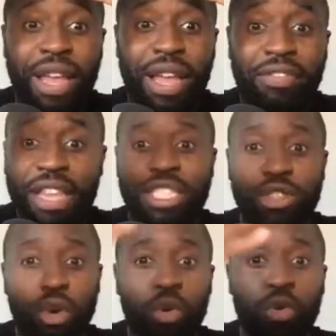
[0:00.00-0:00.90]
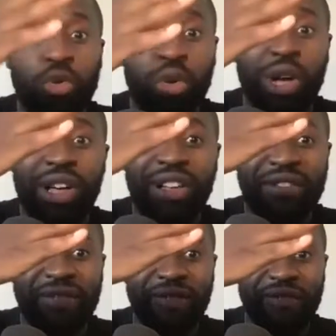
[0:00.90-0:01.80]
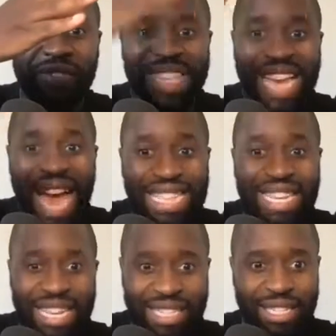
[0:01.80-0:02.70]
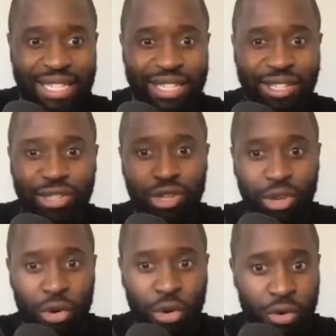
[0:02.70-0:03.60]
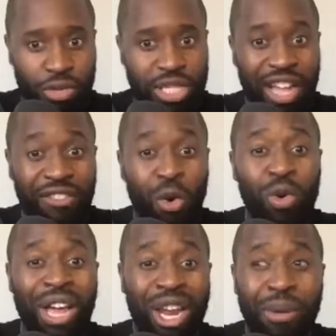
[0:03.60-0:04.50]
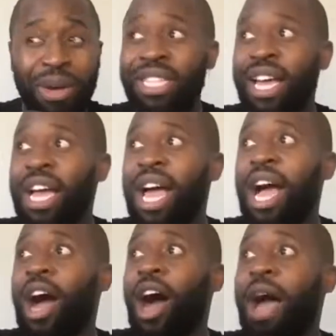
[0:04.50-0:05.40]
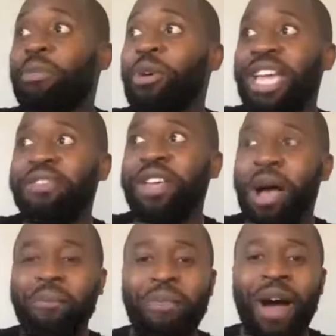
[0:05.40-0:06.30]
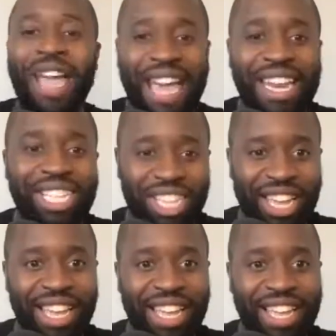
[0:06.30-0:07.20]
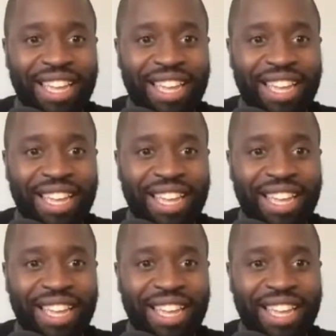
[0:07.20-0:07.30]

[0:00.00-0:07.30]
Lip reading: this is all the catalyst to your stuff. All I know is that I'm not giving up my energy